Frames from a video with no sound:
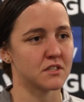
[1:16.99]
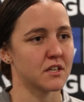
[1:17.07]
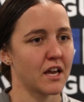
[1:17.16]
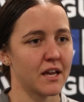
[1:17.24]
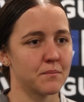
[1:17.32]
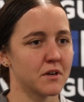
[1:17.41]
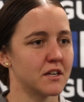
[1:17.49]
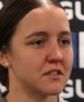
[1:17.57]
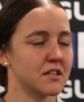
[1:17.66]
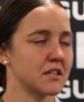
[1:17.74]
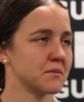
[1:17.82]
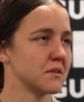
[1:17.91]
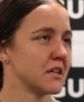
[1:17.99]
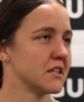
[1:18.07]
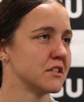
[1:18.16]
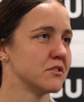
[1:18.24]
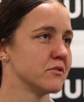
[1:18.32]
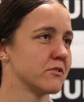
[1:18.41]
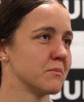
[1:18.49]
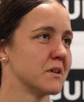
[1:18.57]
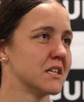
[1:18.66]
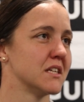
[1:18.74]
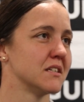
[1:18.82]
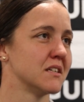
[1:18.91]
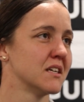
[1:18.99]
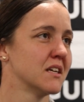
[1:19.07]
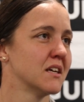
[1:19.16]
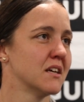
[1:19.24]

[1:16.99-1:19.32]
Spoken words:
the game, kind of takes what they need to from it, and